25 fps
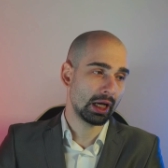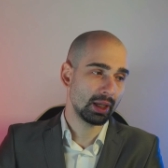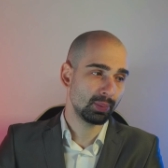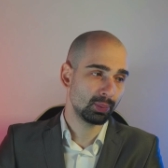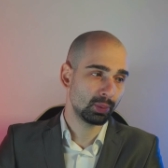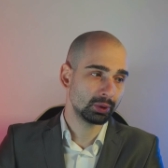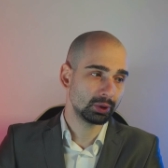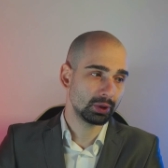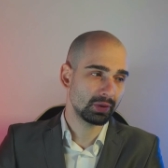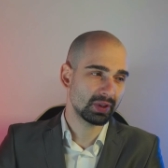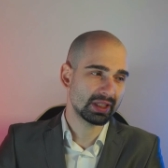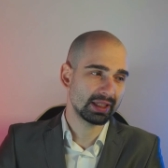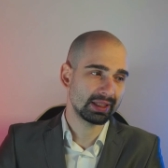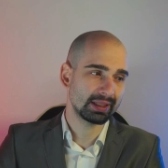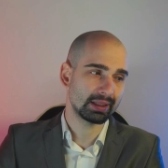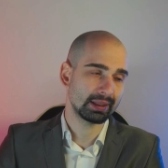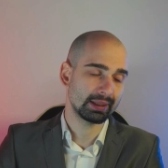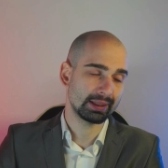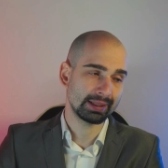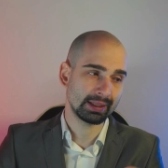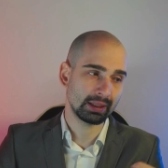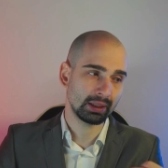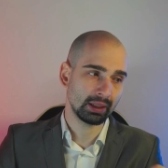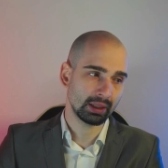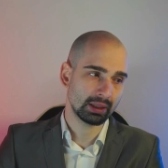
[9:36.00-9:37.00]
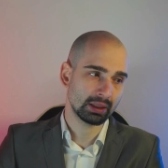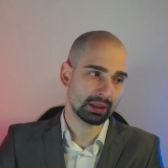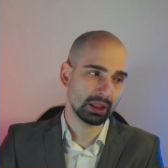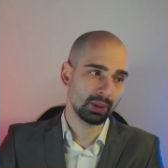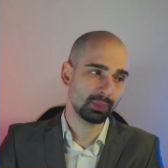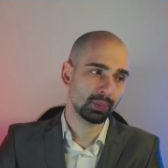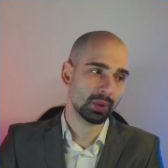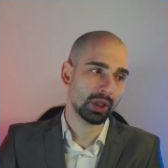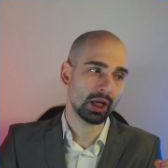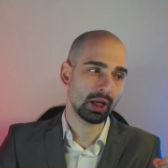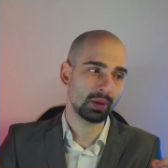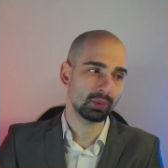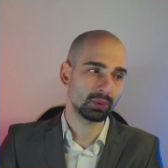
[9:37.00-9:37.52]
believe that in the next
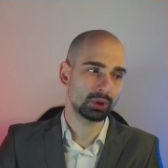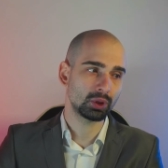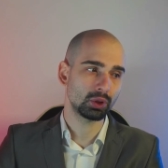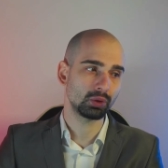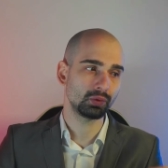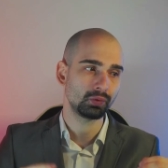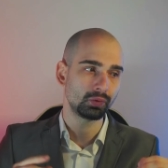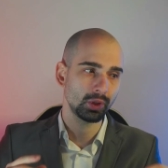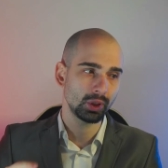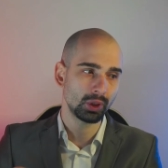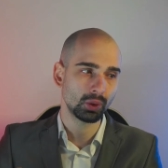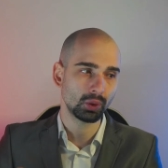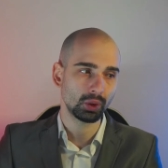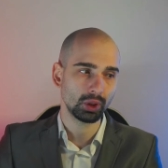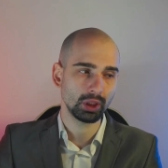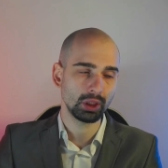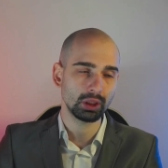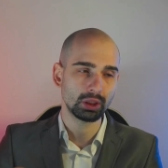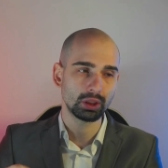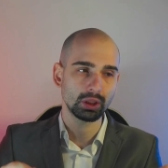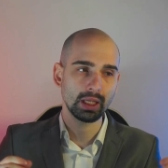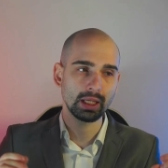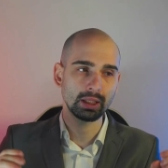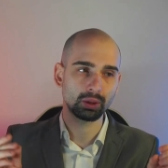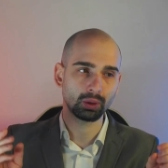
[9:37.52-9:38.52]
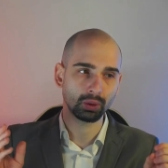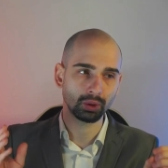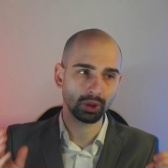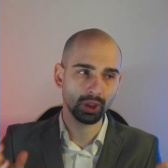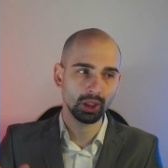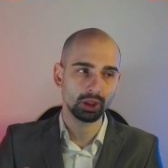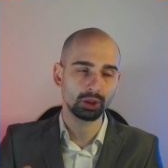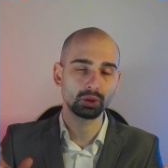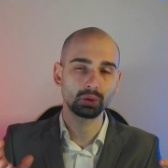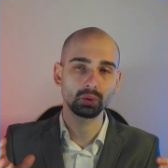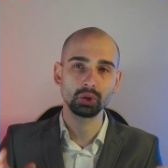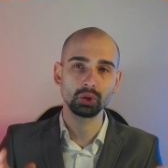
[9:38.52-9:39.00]
step, I will configure it and connect to